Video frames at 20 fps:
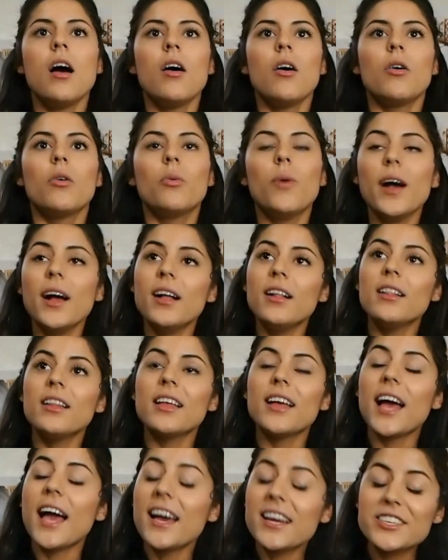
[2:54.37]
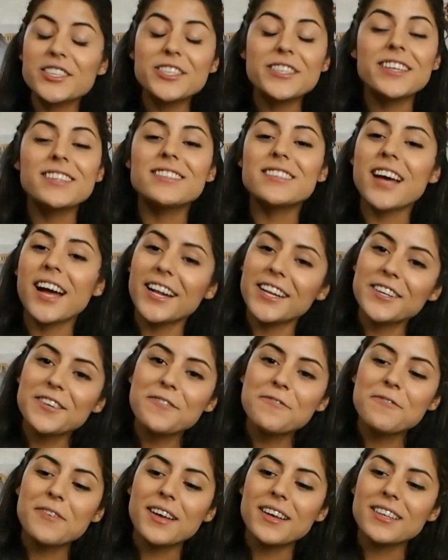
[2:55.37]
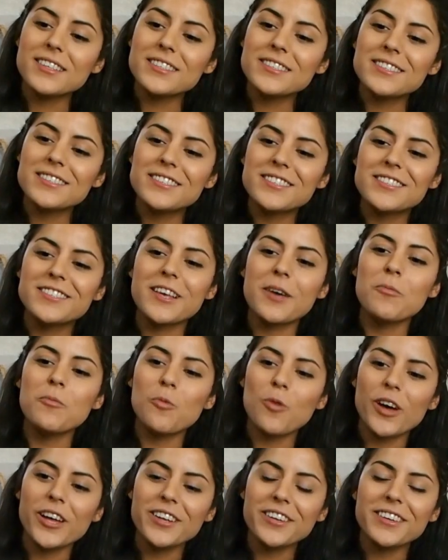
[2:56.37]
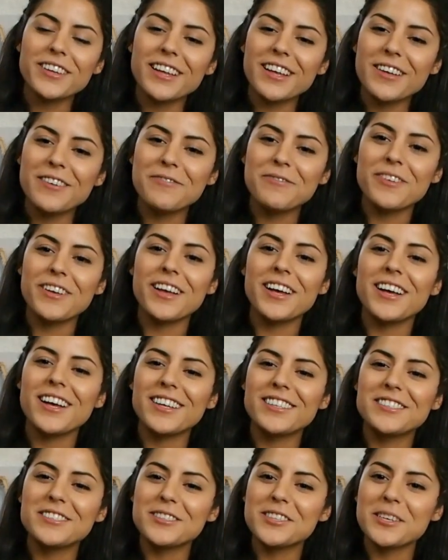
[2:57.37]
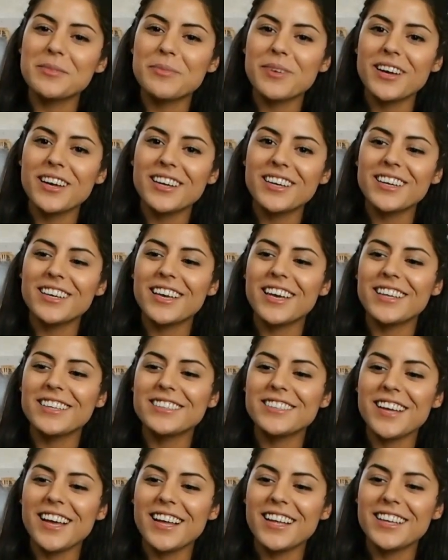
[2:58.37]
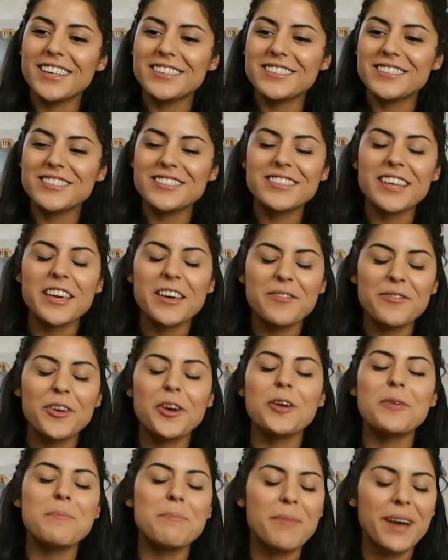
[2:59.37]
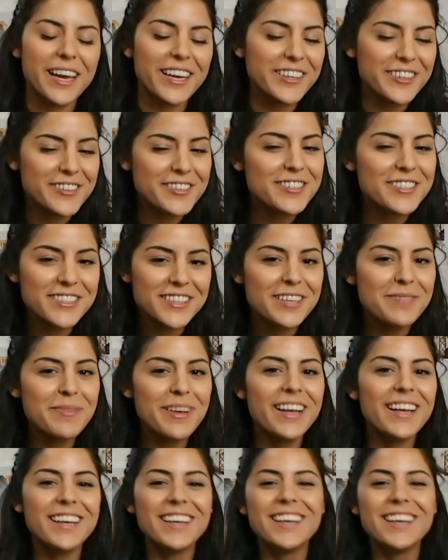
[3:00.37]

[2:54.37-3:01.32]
Well, actually, it's kind of somewhat of a dilemma. It's just like a very minor dilemma